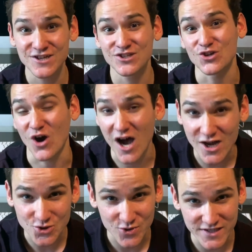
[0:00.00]
to
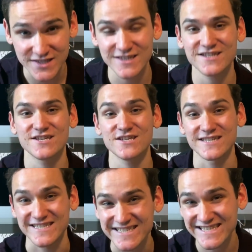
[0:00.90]
160
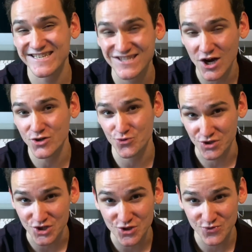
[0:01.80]
to 600
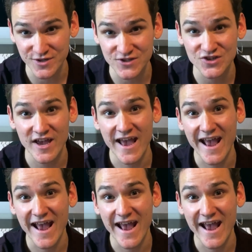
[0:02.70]
students.